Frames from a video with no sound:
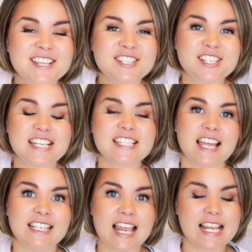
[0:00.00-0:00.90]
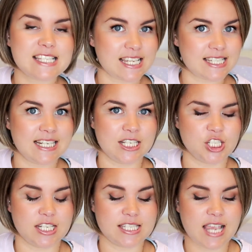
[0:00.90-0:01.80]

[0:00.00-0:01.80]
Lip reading: She's nearly 16 inches